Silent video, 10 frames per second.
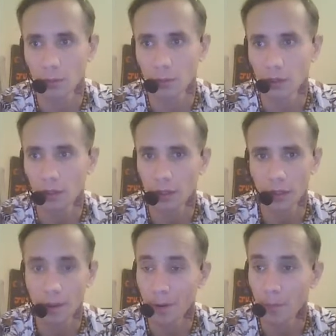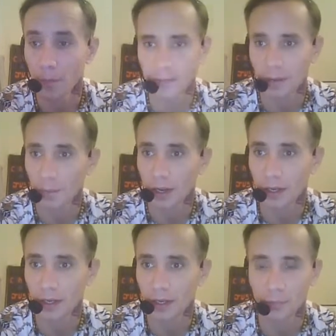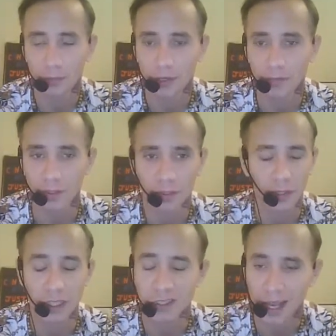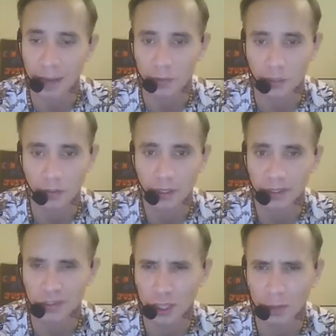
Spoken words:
My breathing is absolutely so much better.